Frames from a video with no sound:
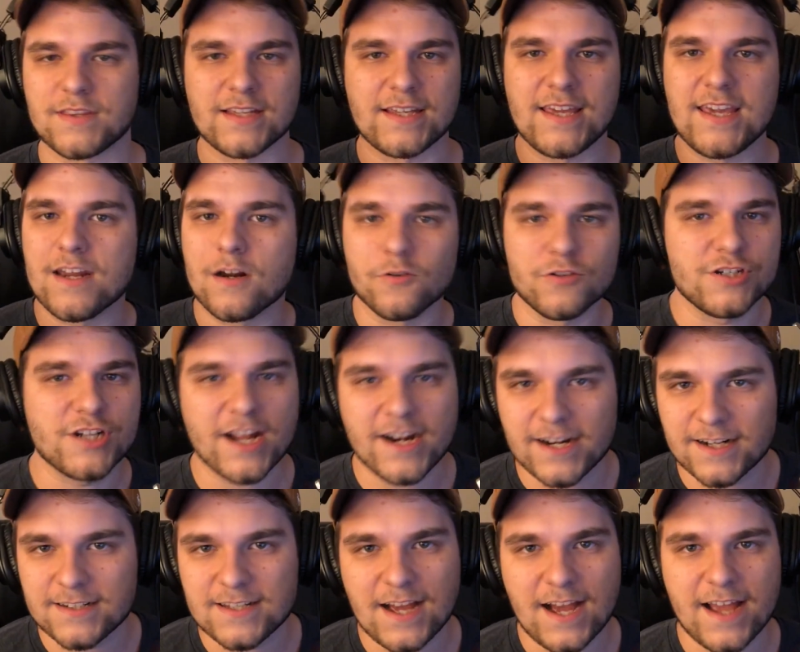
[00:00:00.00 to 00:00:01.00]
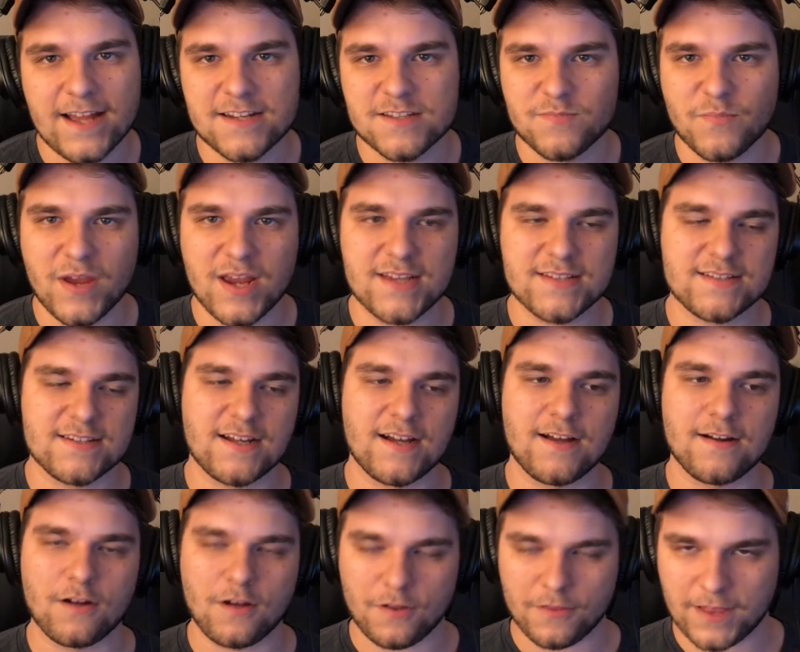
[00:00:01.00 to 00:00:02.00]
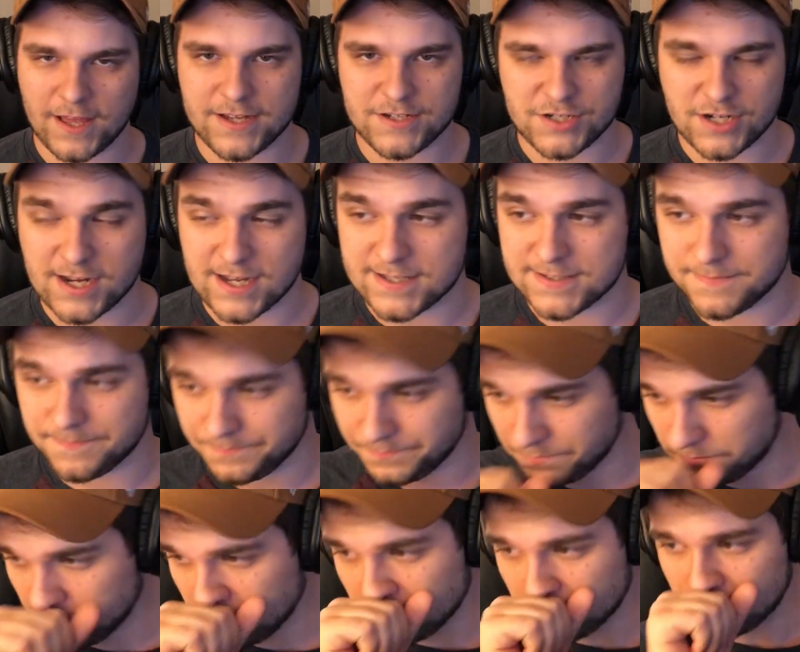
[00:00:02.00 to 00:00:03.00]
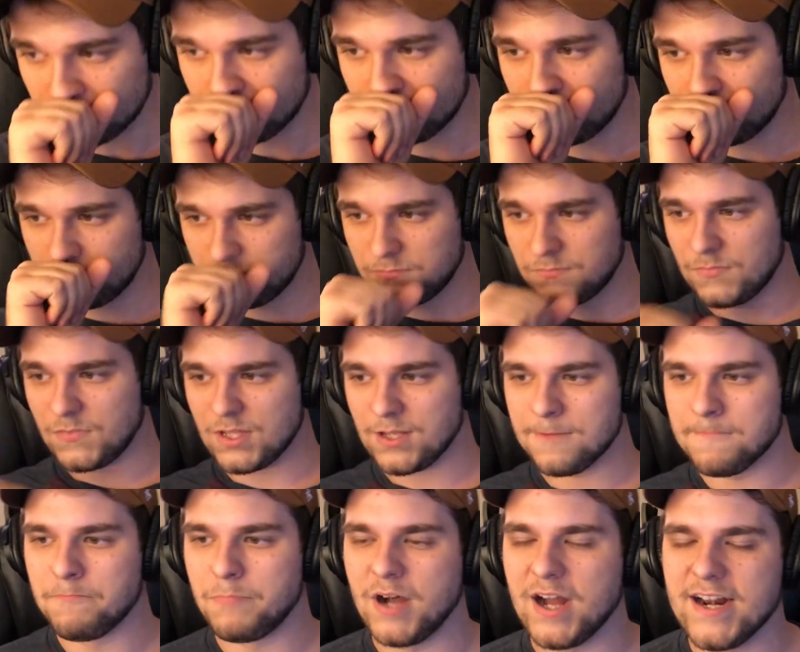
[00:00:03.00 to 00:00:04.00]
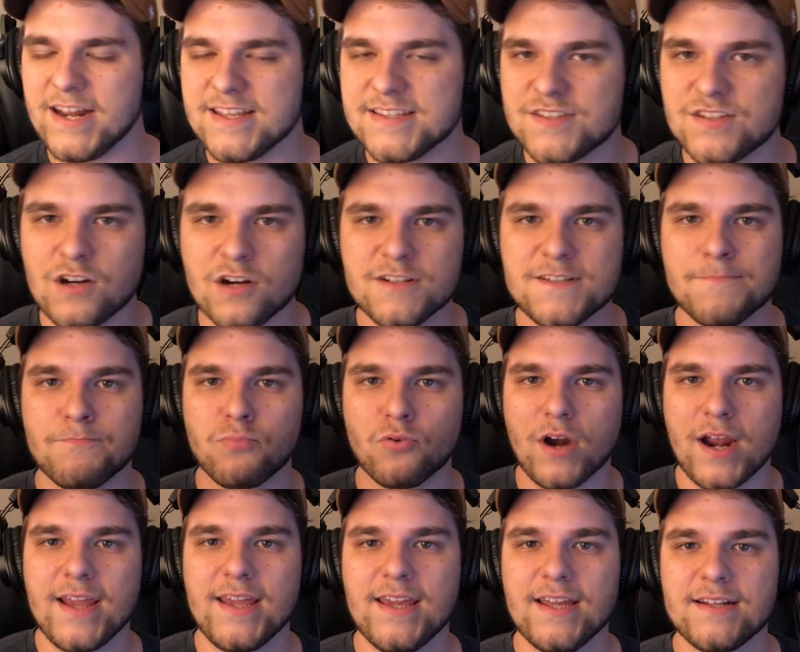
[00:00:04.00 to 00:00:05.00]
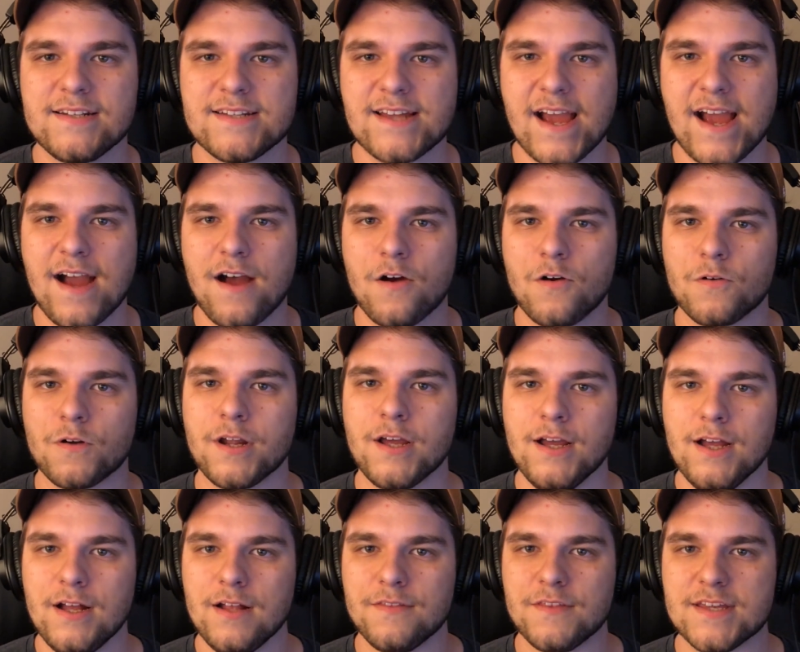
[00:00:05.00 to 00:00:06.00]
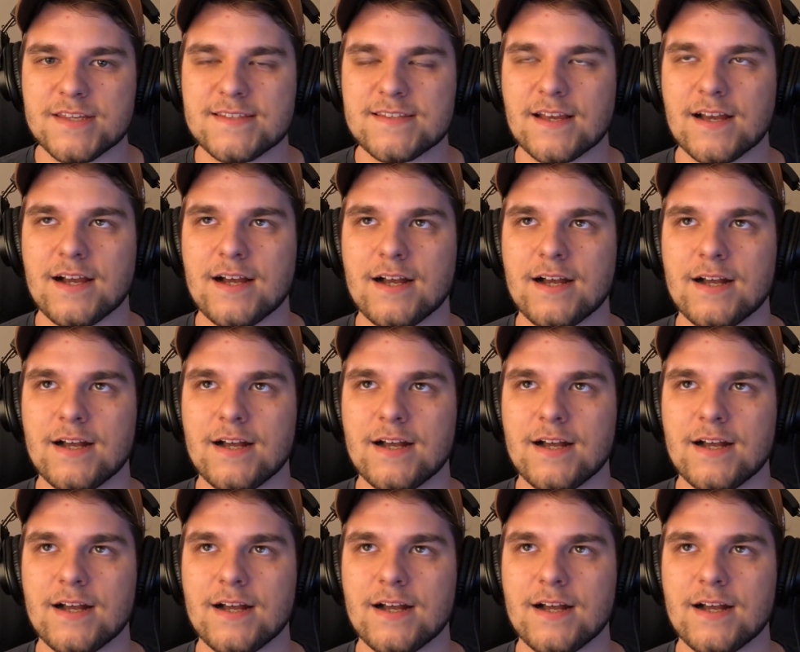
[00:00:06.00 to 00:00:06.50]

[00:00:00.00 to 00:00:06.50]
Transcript: what the ketogenic diet is based on, all that jazz. But it starts breaking down this